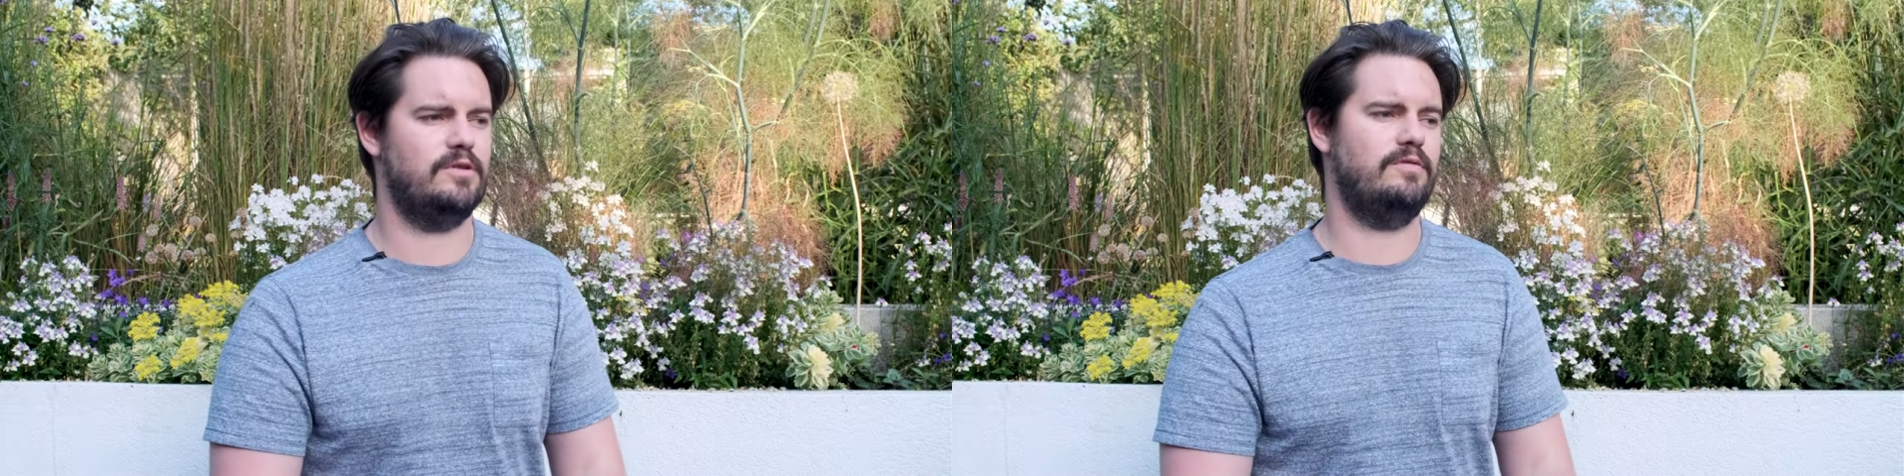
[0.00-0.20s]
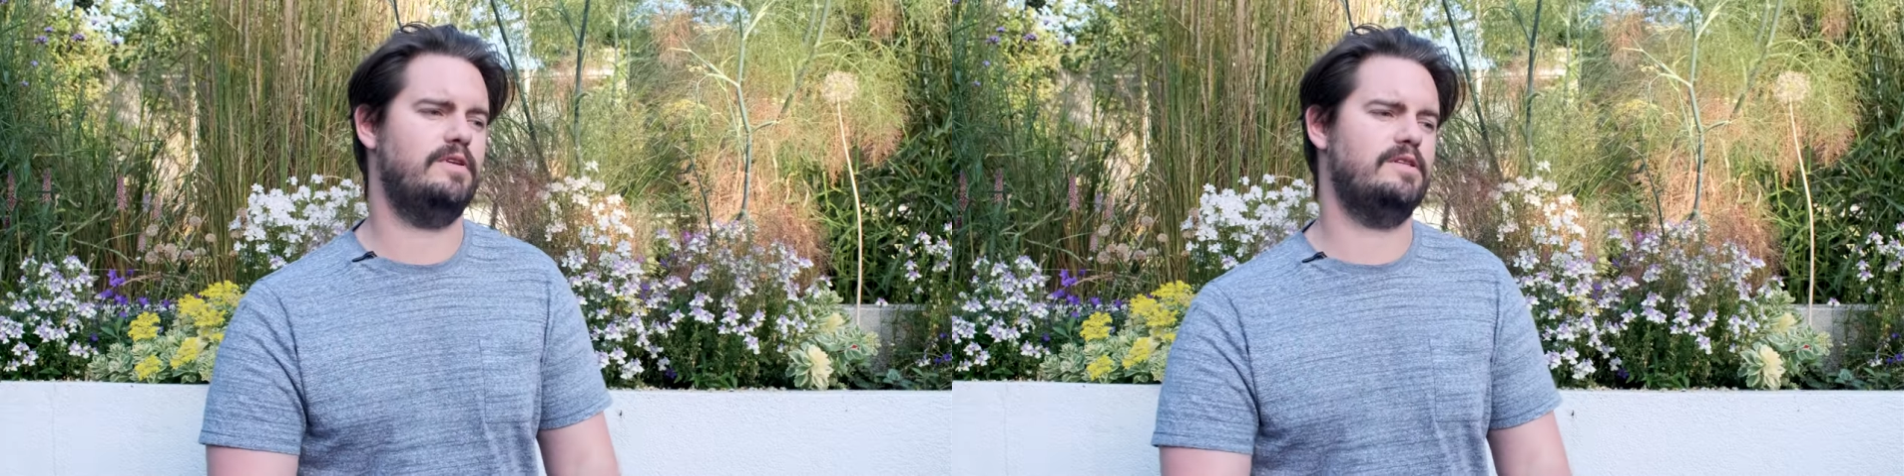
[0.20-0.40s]

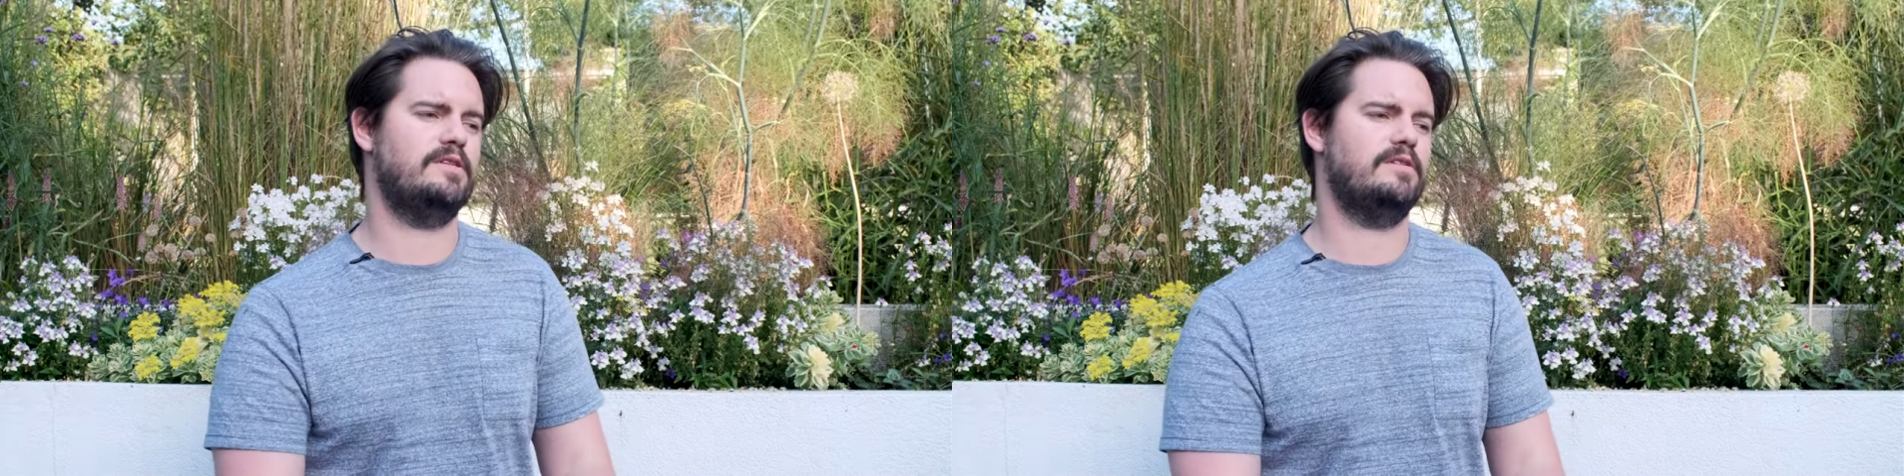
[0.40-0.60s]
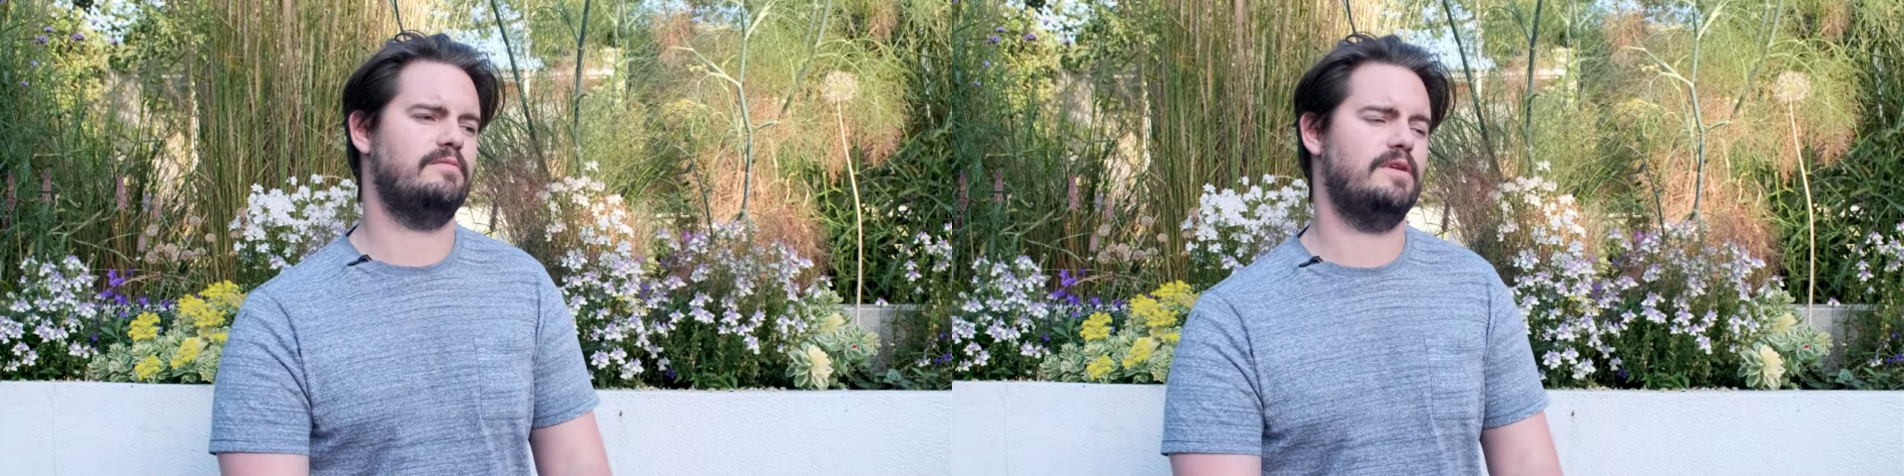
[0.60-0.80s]
if there's
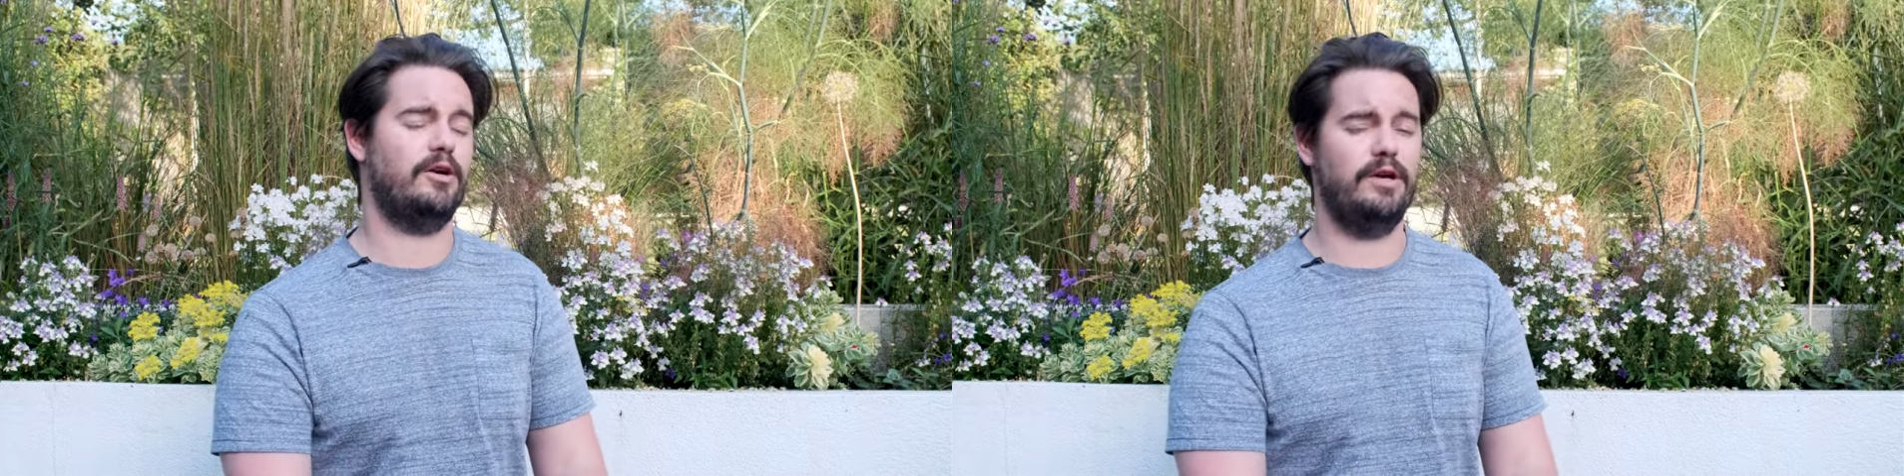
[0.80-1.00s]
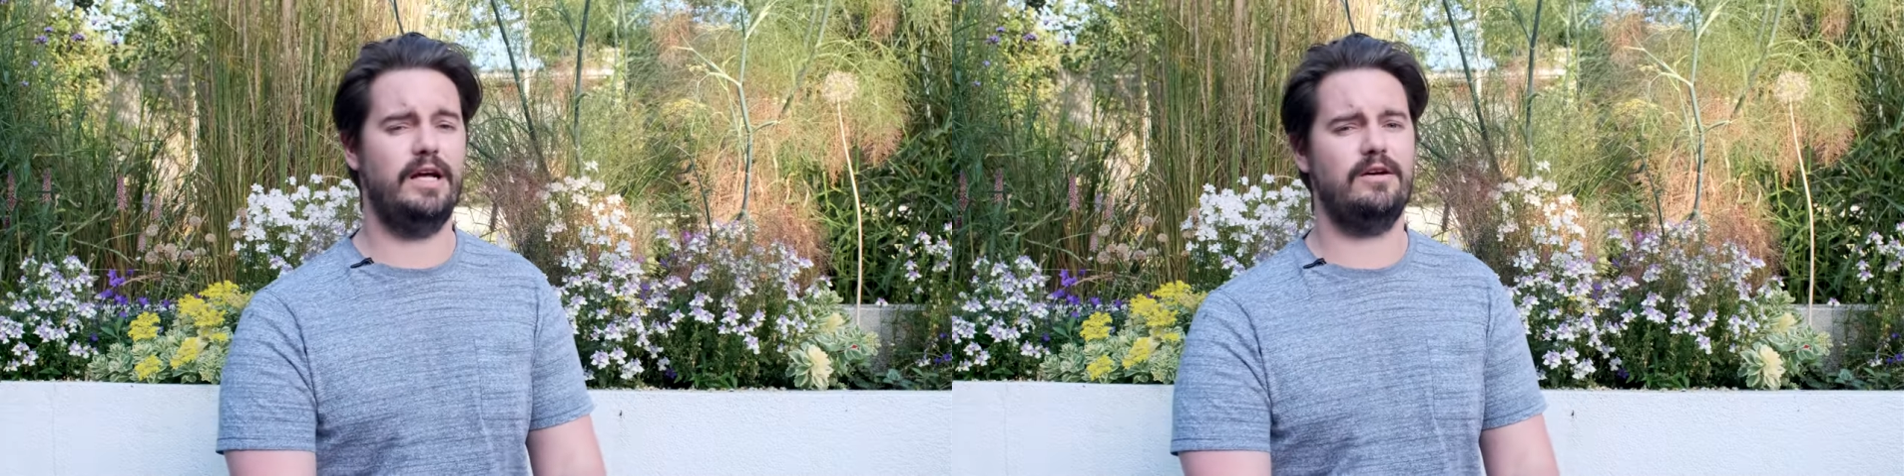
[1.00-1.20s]
a
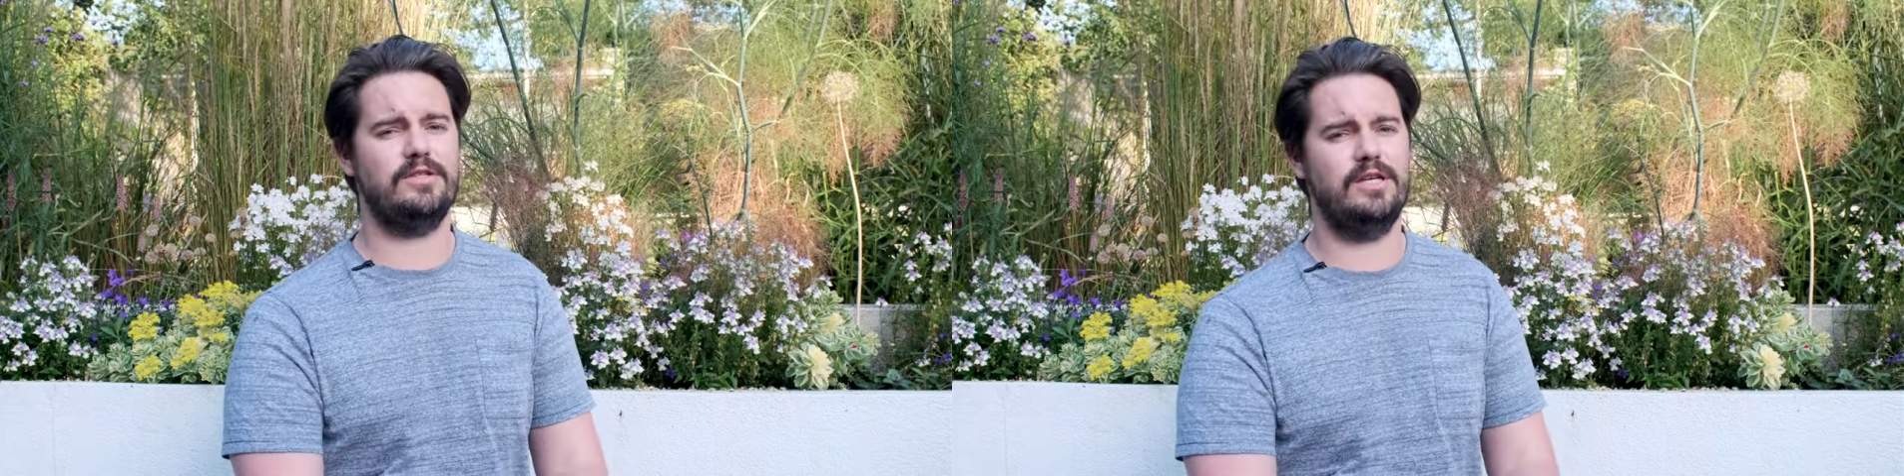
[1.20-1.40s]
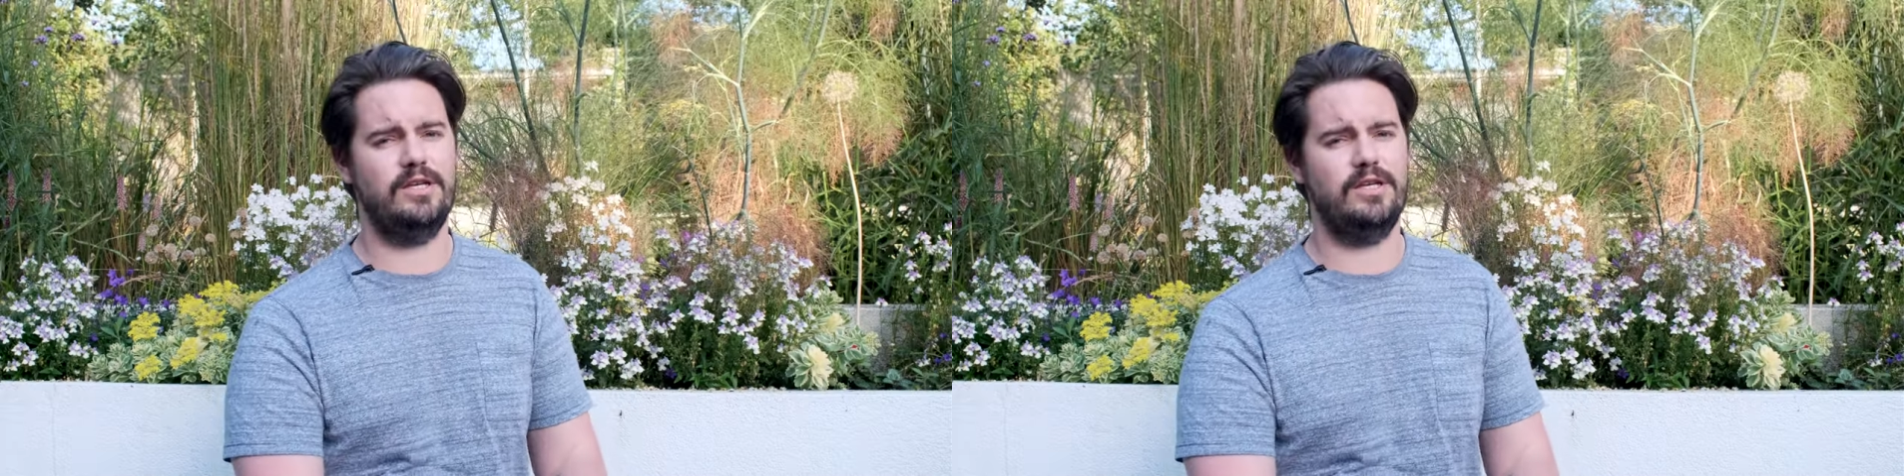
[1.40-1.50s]
greenhouse near